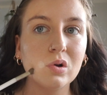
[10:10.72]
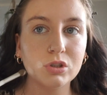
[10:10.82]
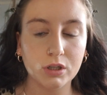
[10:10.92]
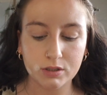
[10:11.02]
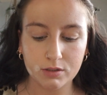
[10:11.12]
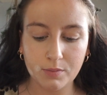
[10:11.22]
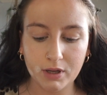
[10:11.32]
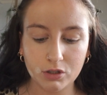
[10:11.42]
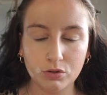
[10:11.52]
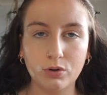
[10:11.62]
just to
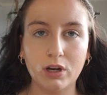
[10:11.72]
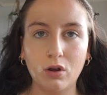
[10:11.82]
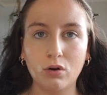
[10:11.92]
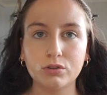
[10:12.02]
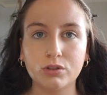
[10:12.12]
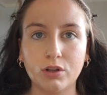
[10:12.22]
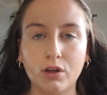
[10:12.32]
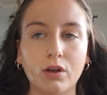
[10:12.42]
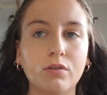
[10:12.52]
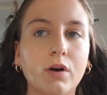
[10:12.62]
make sure it locks
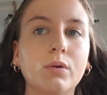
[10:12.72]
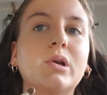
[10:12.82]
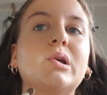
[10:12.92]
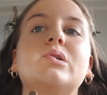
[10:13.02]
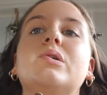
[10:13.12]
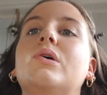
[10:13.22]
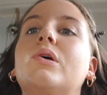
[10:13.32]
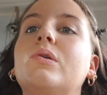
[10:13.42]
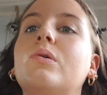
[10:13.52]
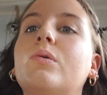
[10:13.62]
the foundation in.